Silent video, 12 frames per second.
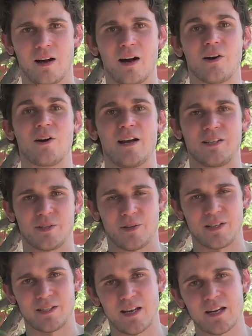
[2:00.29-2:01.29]
Alright, so
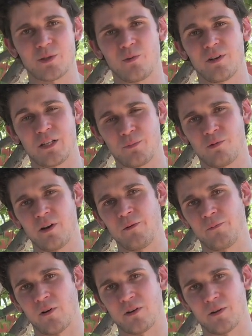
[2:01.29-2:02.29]
this next one is pretty
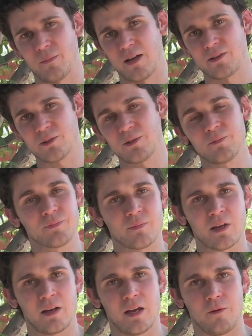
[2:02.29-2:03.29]
fundamental.
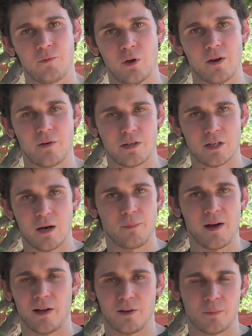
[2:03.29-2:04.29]
If you have a
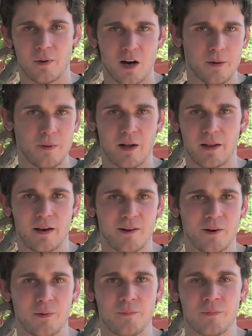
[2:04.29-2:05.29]
dumbbell or barbell at
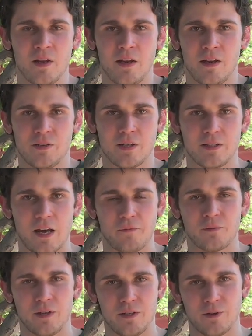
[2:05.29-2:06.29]
home, you should
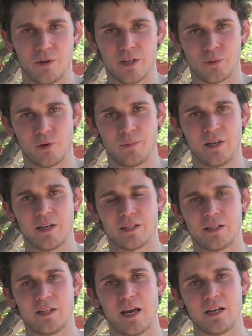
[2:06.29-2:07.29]
definitely do this one because
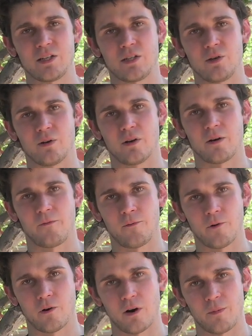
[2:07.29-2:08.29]
it takes your
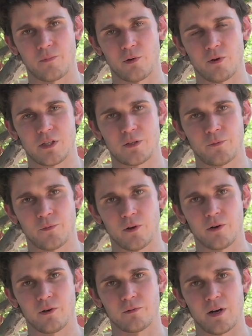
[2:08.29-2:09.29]
forearm through its
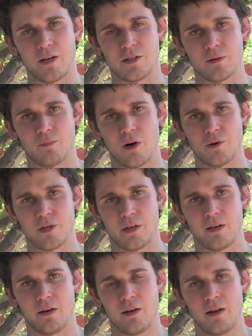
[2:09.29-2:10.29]
full range of
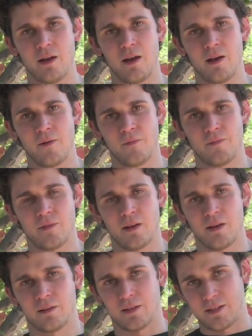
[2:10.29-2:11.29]
motion.
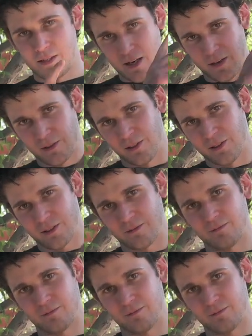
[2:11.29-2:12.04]
Let's take a look.